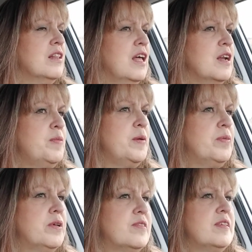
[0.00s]
A lot of
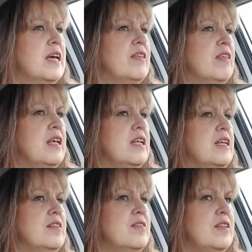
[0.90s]
people say that
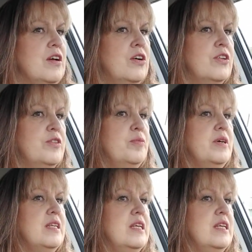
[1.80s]
it's the ultimate